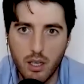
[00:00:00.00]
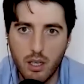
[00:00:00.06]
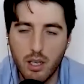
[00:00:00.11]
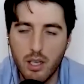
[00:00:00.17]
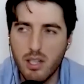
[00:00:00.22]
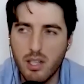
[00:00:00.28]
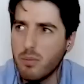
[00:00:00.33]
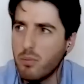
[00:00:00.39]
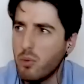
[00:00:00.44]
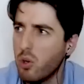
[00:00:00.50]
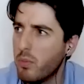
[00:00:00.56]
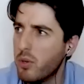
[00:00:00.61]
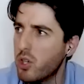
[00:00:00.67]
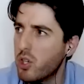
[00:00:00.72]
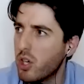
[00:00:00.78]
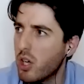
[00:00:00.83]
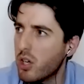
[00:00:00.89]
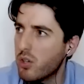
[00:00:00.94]
Is it the
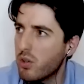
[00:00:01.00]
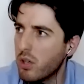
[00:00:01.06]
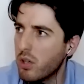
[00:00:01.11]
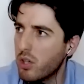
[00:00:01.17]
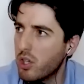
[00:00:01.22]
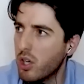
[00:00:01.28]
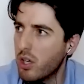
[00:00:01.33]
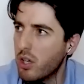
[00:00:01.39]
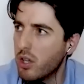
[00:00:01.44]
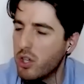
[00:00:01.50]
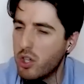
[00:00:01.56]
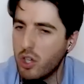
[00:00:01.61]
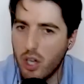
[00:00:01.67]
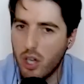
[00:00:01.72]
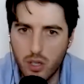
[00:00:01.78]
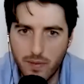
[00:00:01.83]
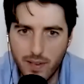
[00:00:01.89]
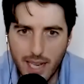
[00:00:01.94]
Mormon church or the
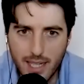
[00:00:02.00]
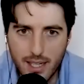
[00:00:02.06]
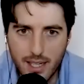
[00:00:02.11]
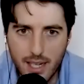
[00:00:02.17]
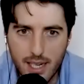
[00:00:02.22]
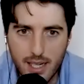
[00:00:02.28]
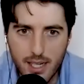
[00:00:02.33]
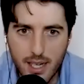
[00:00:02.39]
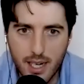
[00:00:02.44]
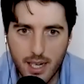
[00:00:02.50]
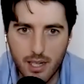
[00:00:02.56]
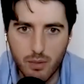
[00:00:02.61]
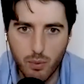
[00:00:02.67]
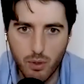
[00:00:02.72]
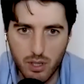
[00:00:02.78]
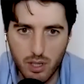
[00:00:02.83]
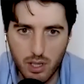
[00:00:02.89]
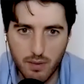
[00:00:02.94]
Church of Latter-day Saints?
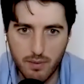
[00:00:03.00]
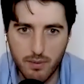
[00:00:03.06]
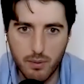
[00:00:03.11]
What's the difference?